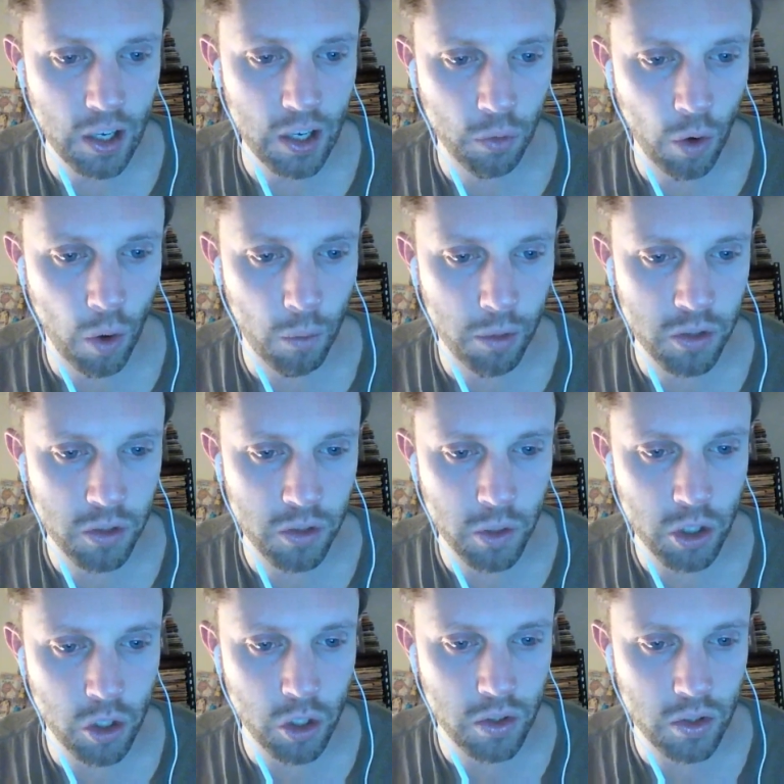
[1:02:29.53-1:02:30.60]
aromas
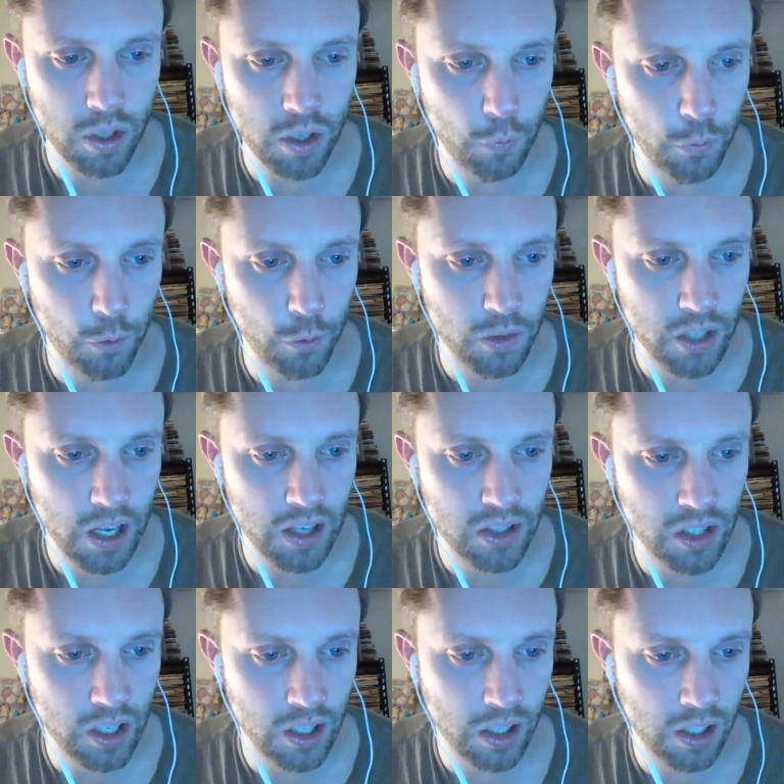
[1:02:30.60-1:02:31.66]
with juicy fruit
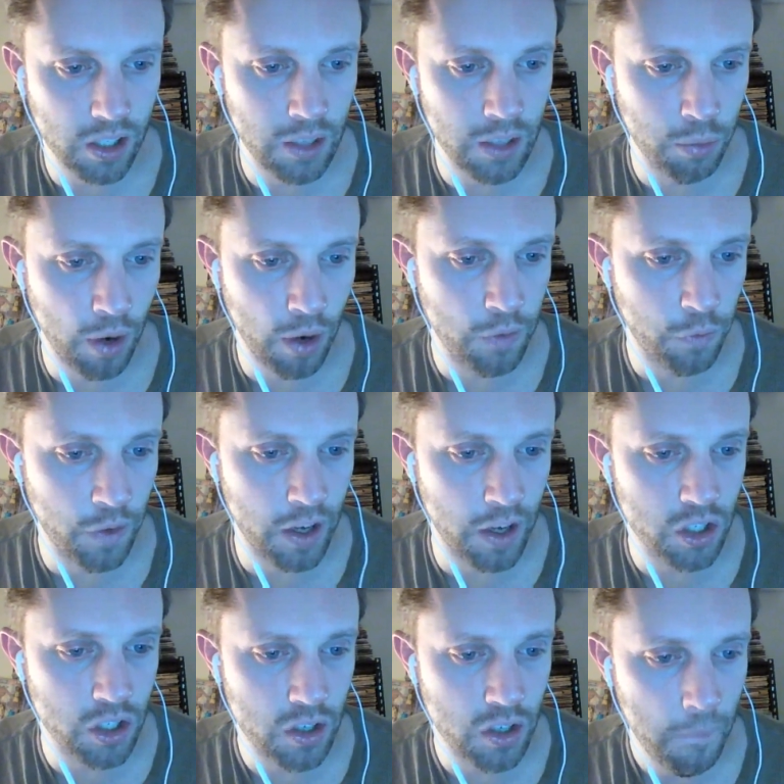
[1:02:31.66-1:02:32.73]
taste and a clean, bright
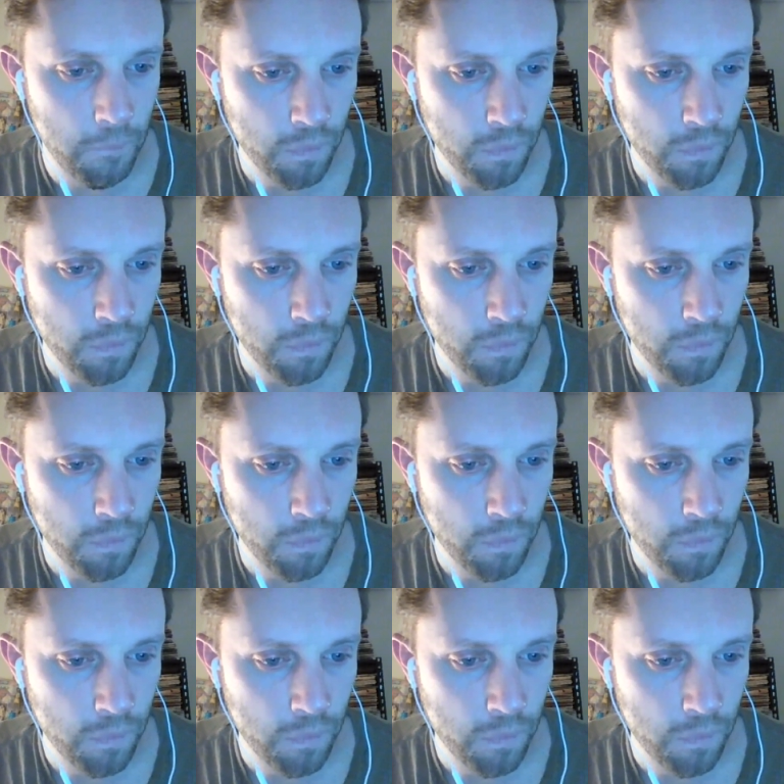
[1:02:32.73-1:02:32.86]
finish.